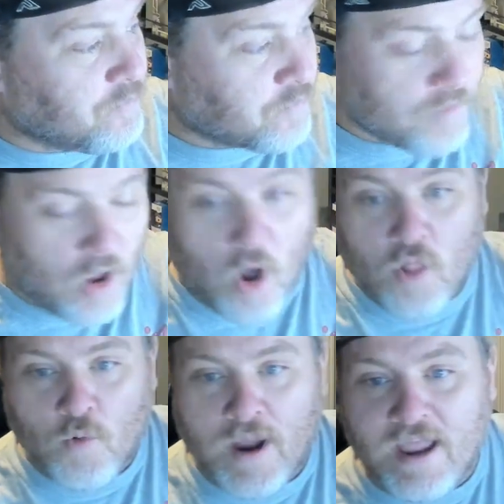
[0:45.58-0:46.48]
all the
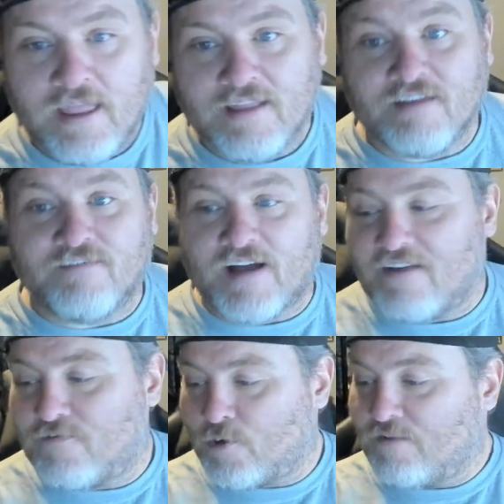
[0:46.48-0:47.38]
way to
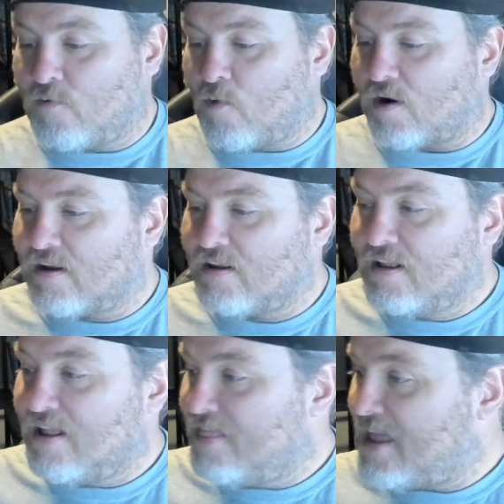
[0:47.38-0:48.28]
544.
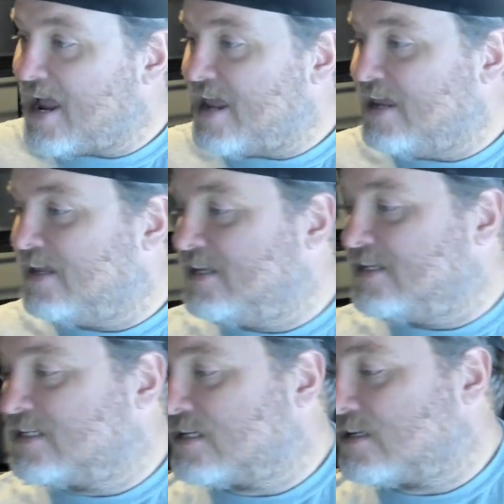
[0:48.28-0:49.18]
That
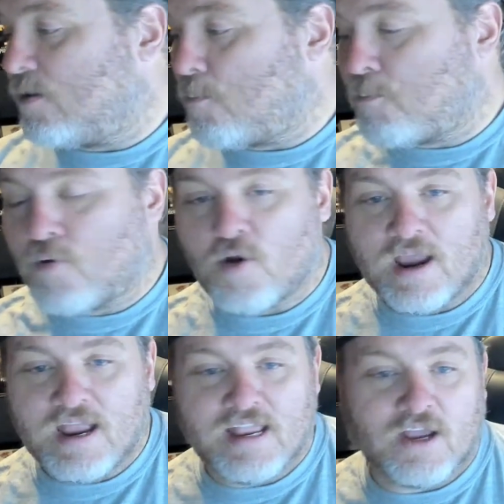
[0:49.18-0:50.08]
is
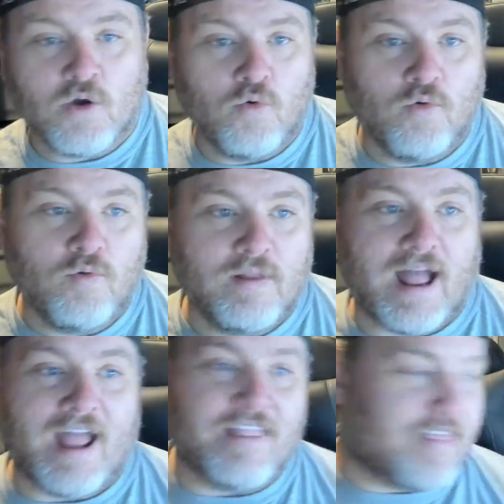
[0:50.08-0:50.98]
pretty cool,
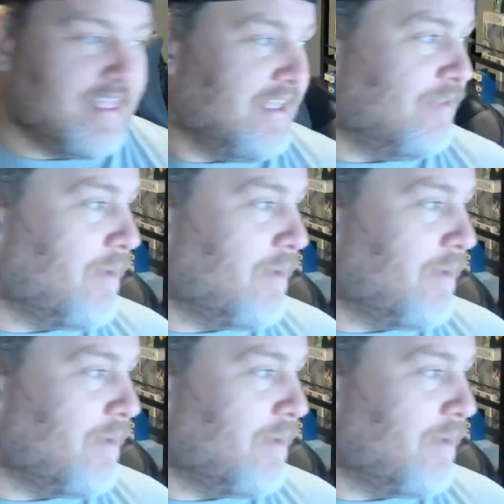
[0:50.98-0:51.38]
I think, in my